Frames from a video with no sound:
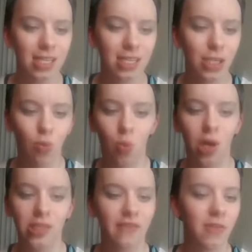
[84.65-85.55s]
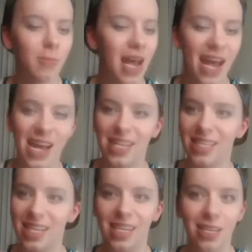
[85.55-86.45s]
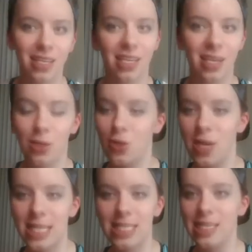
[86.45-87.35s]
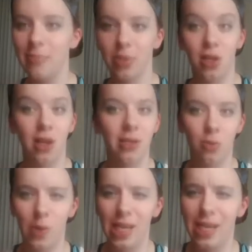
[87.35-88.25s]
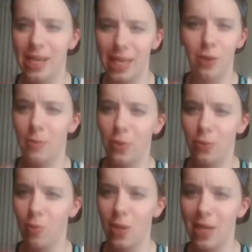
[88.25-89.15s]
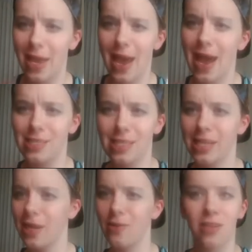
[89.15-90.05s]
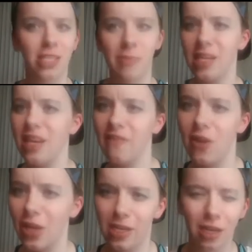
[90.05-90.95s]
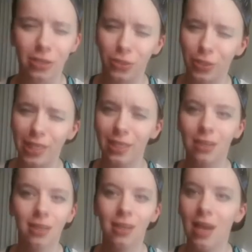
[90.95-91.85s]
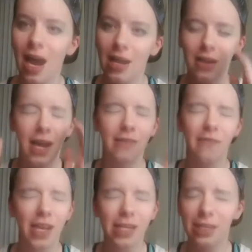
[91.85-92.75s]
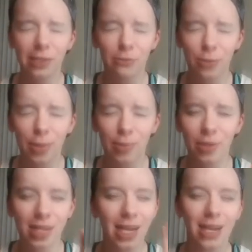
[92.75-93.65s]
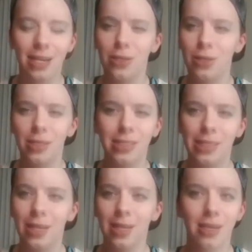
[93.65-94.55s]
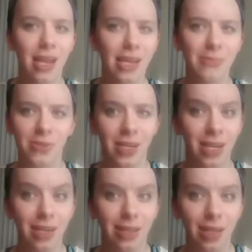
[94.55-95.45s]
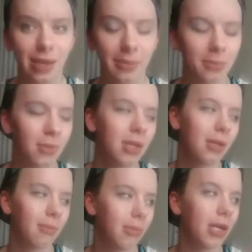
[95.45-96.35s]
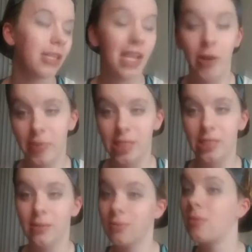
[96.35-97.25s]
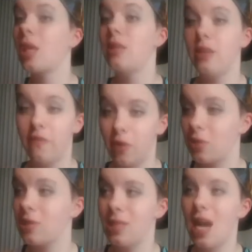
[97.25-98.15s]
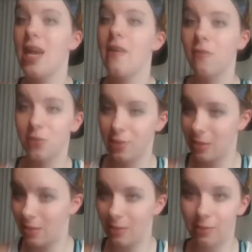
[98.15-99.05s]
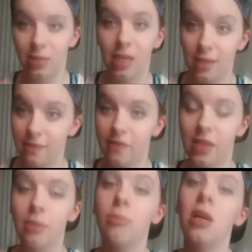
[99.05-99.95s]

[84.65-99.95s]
one of them had like a crazy blonde wig, and they were both wearing hats, and they were speaking very country. I vaguely remember that. I couldn't tell you the names or anything, but that was the first I ever saw of them.